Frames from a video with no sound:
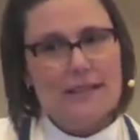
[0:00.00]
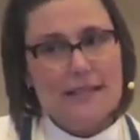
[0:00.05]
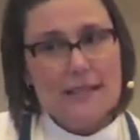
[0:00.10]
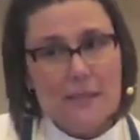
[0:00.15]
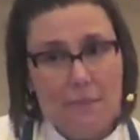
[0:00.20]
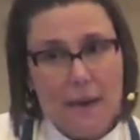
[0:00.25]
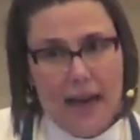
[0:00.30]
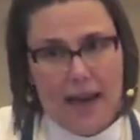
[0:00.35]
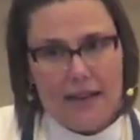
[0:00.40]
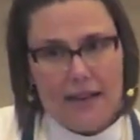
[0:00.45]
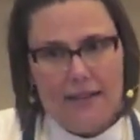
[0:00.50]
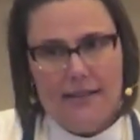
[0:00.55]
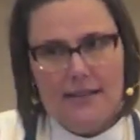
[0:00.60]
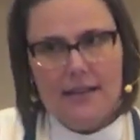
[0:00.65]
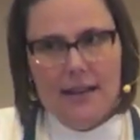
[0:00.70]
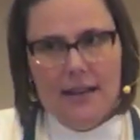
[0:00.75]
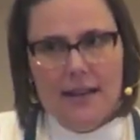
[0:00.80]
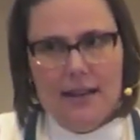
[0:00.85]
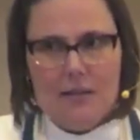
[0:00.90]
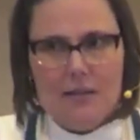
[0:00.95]

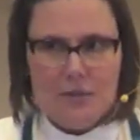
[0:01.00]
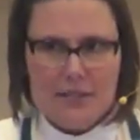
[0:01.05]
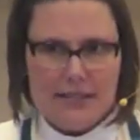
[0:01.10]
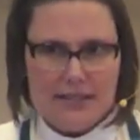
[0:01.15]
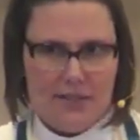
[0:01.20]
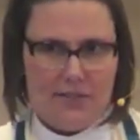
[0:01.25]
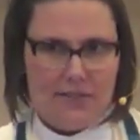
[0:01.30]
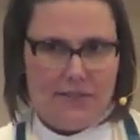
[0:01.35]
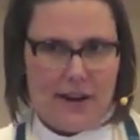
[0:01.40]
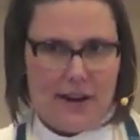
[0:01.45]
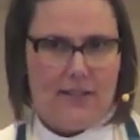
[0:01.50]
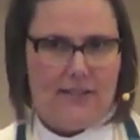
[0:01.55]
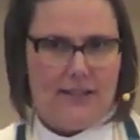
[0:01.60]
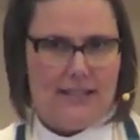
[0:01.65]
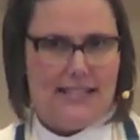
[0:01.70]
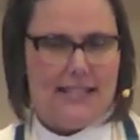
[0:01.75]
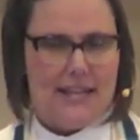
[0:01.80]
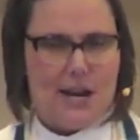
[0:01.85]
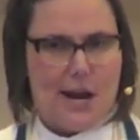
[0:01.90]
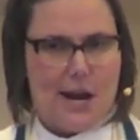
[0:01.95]
expect and what's in front of
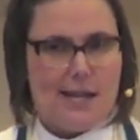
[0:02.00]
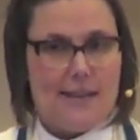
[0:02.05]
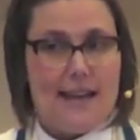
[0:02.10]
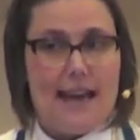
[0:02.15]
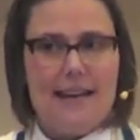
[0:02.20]
us there,